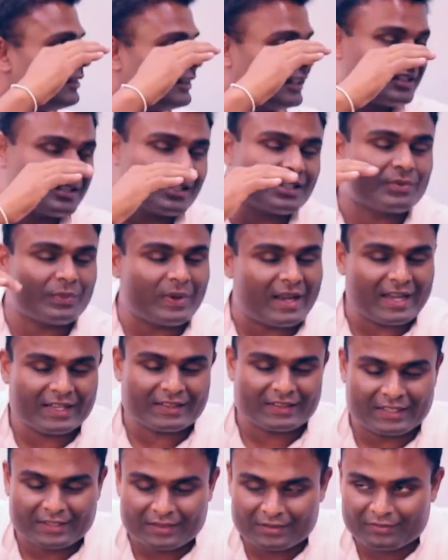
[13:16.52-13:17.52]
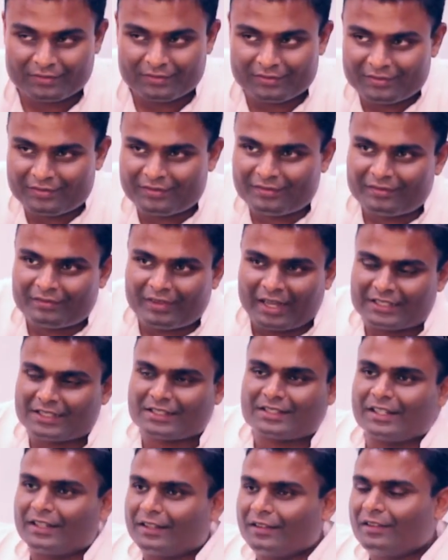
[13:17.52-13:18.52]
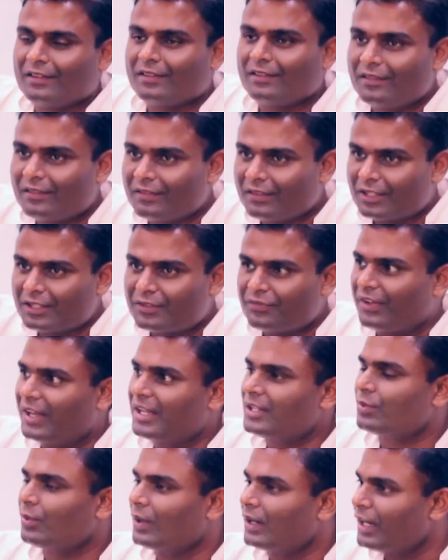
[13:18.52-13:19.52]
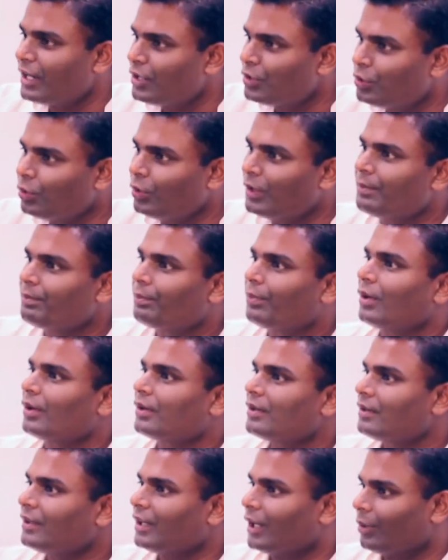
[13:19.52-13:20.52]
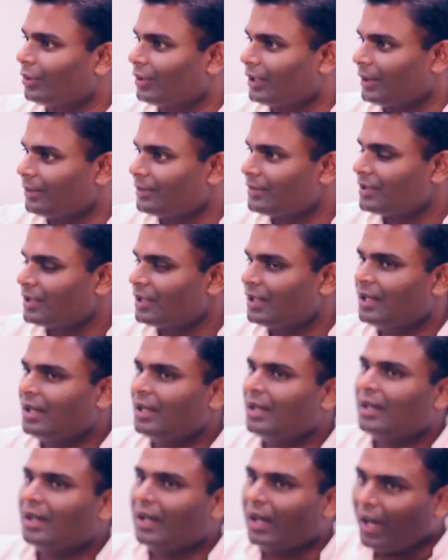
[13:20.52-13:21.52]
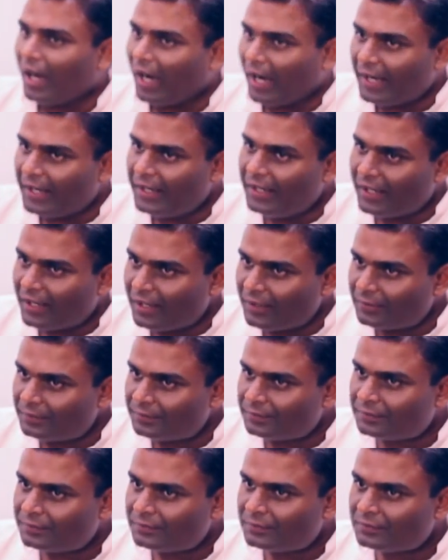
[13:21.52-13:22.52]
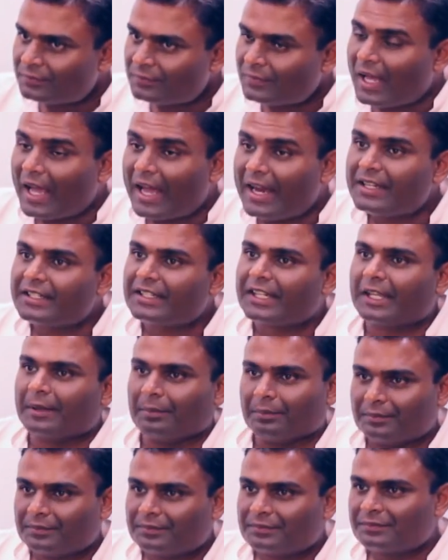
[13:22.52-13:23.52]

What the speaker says: this is where I think, as I said, this phase one had two important outcomes. Idea and team.